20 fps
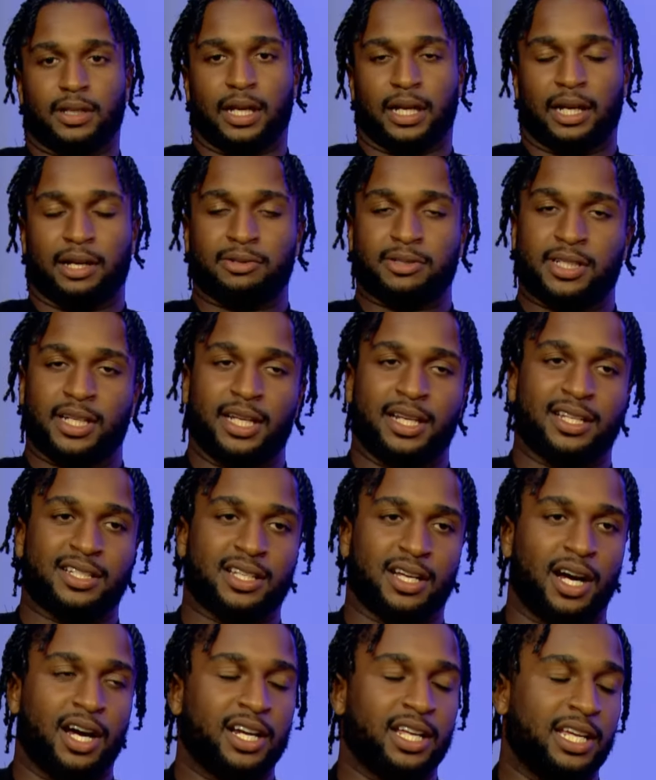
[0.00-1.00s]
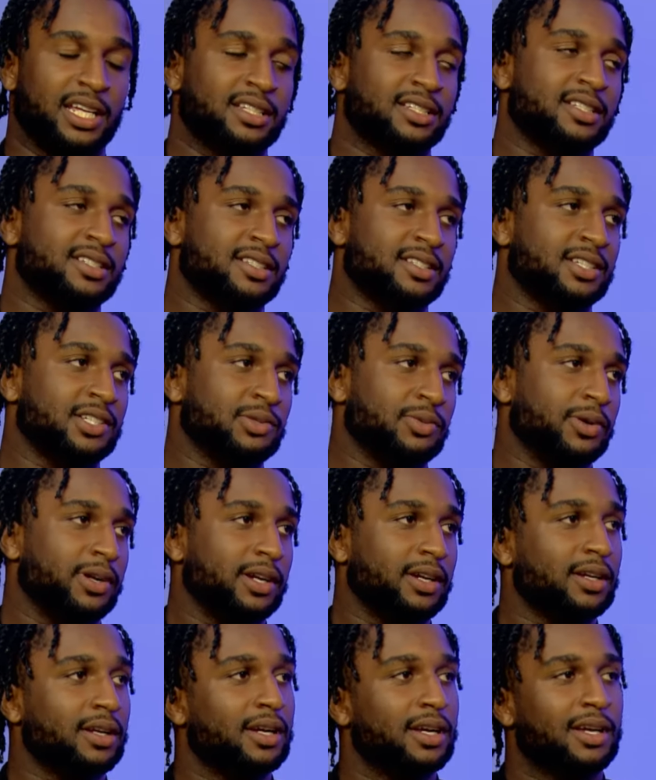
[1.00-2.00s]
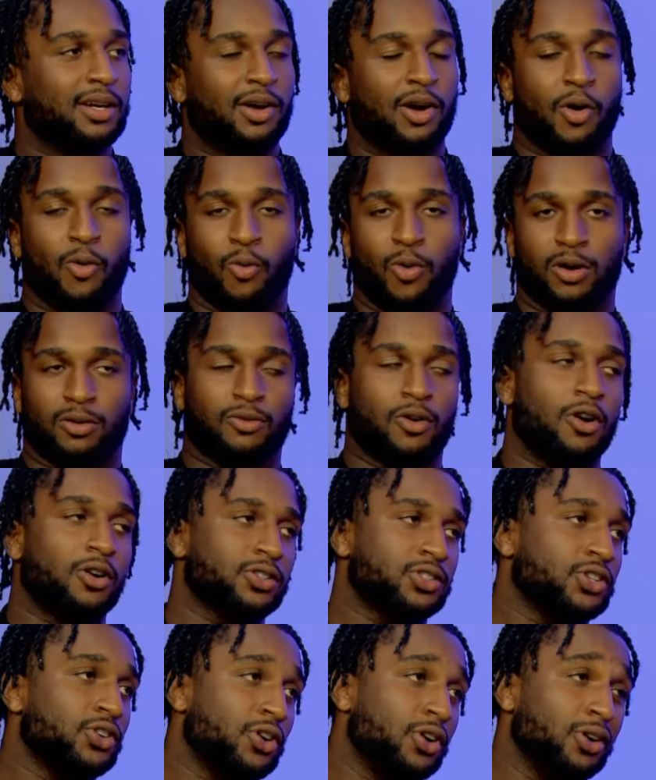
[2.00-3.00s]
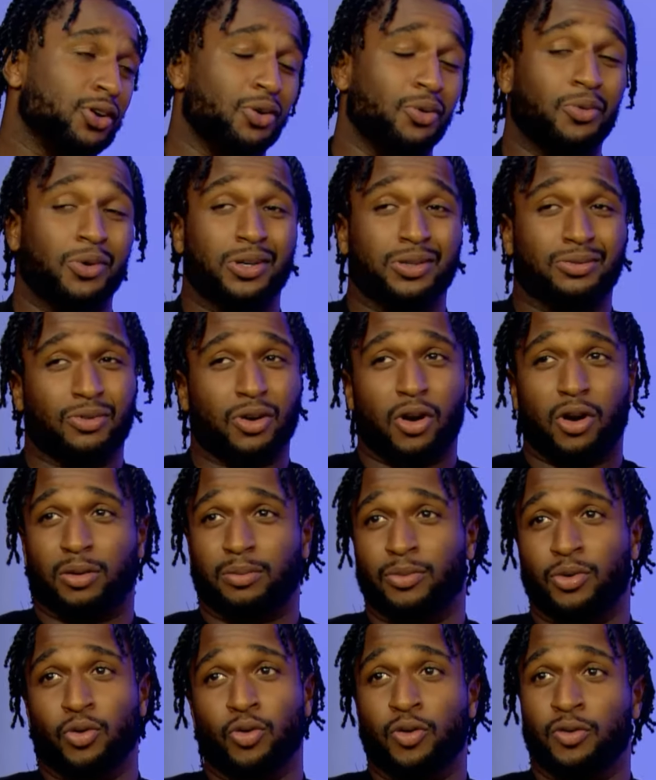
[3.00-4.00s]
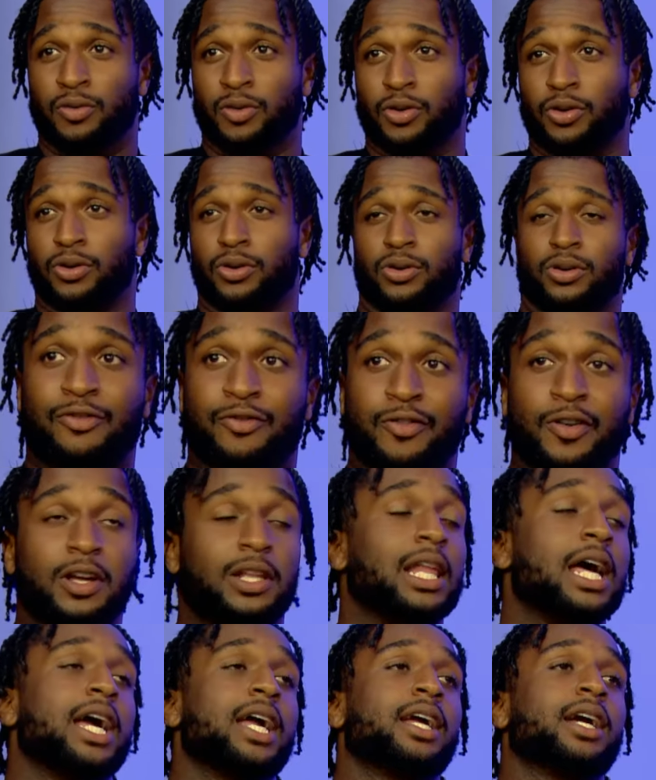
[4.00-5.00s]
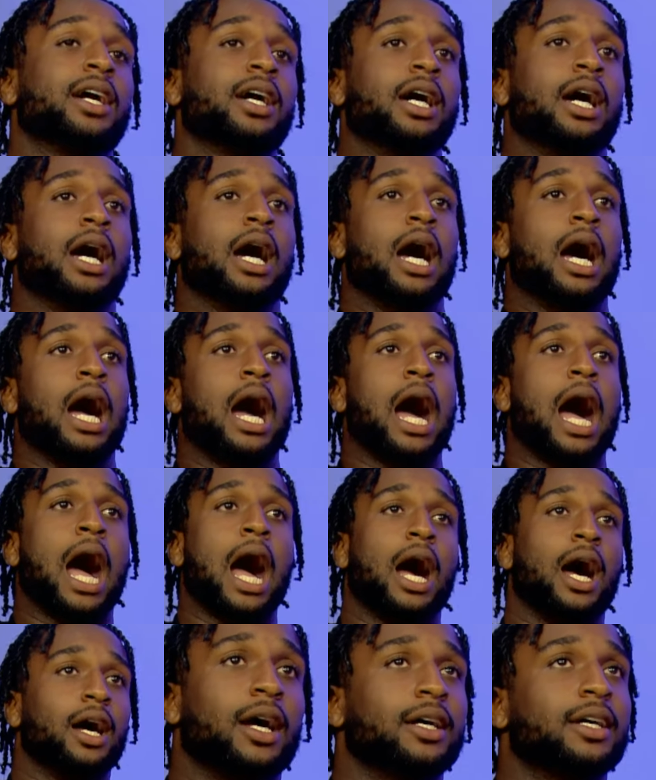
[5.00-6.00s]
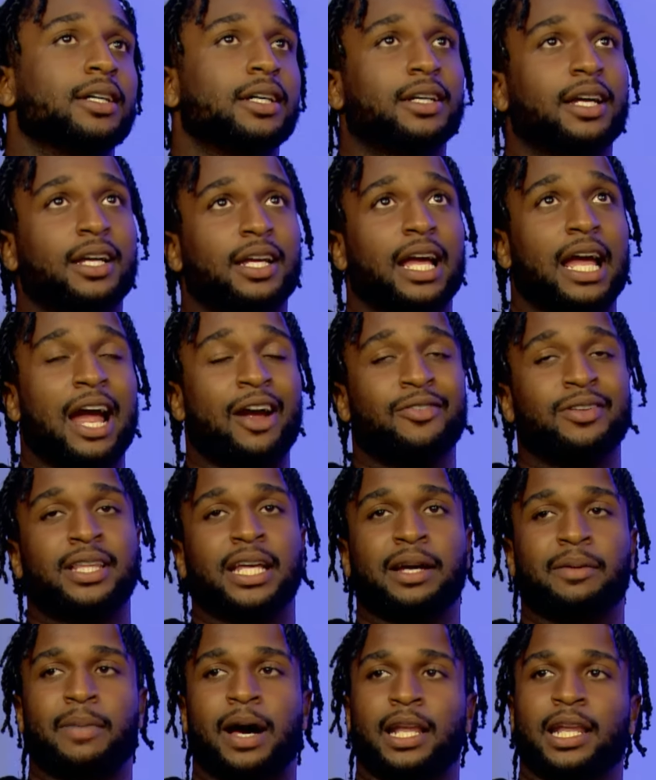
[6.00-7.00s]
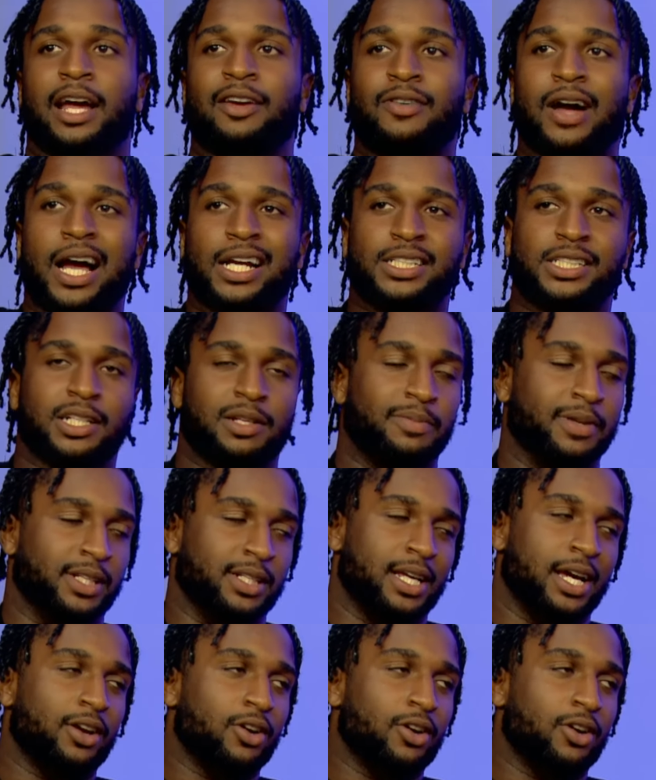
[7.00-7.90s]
Like I'm saying, there's 100 instances where one wrong turn or one wrong move, or feel like everything in my life, I should have been dead